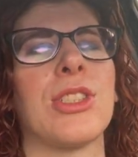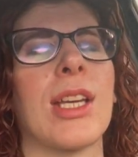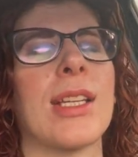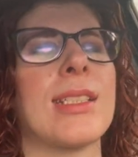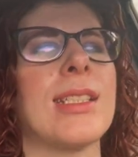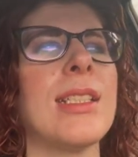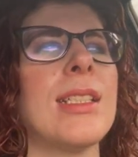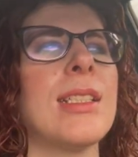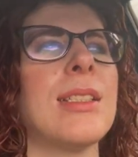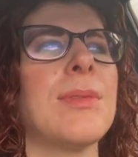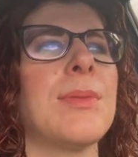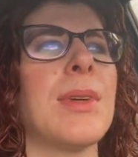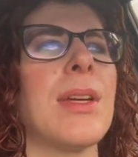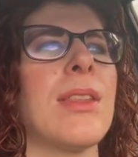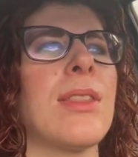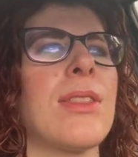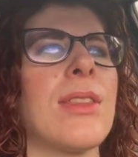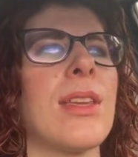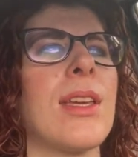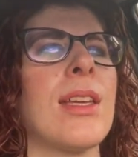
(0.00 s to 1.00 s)
checked in
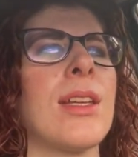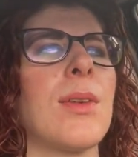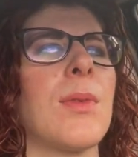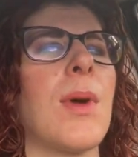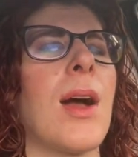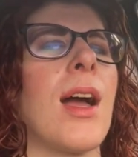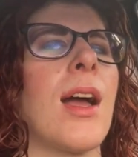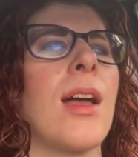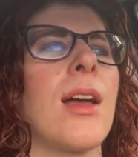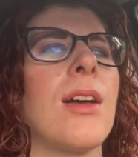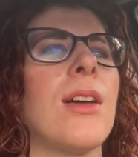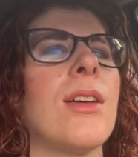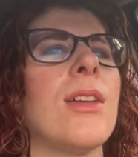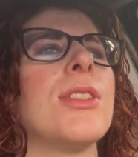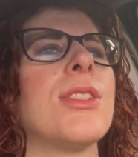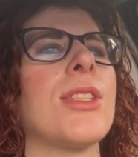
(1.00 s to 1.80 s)
with in a while,